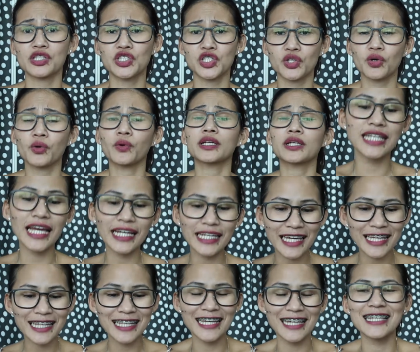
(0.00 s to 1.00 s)
So
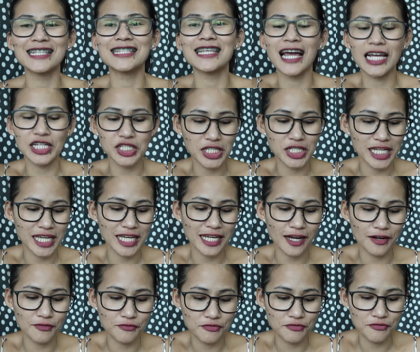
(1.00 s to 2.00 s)
second is actually
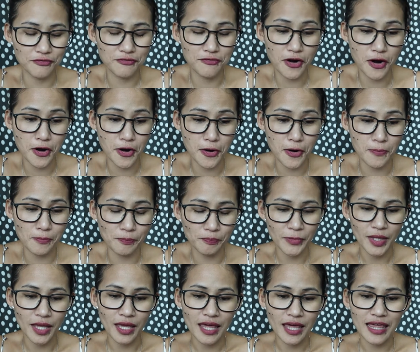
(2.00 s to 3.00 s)
come from,
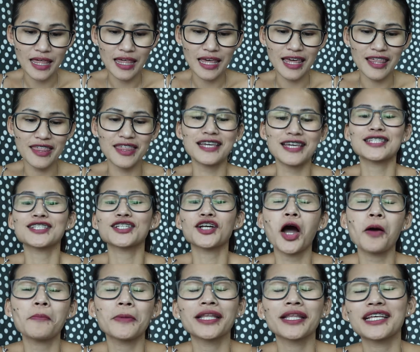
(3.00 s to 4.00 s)
this
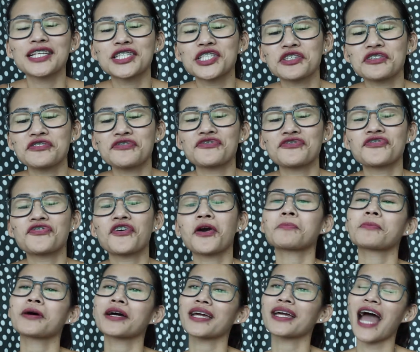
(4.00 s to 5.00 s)
comment is
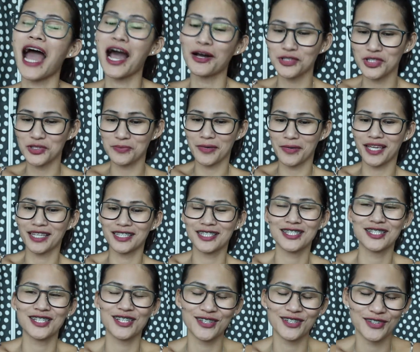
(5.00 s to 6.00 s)
from my housemate,
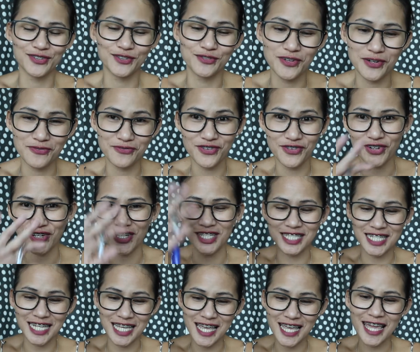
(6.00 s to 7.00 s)
so from
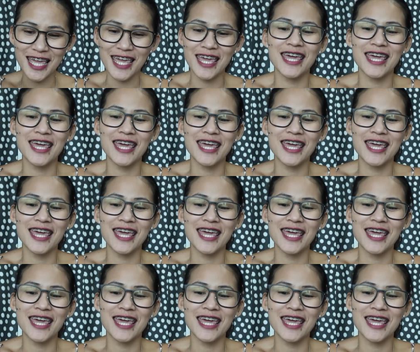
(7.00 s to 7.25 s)
Virgie.